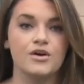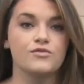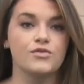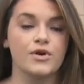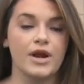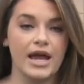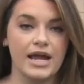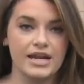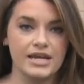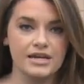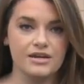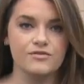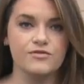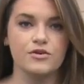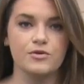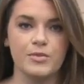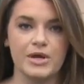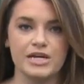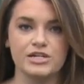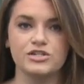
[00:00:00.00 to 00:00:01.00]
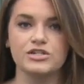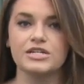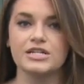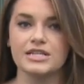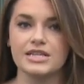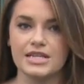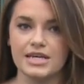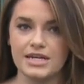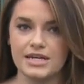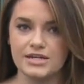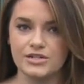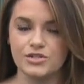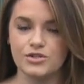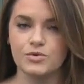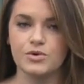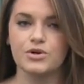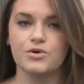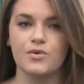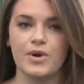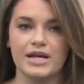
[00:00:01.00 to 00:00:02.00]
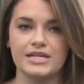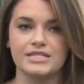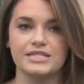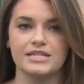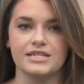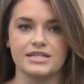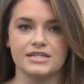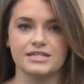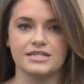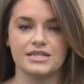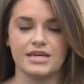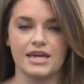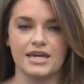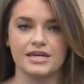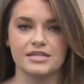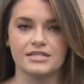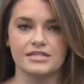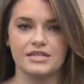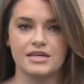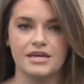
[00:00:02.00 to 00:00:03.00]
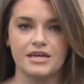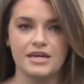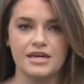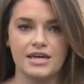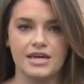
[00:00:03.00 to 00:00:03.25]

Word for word: for any information leading to an arrest in this case.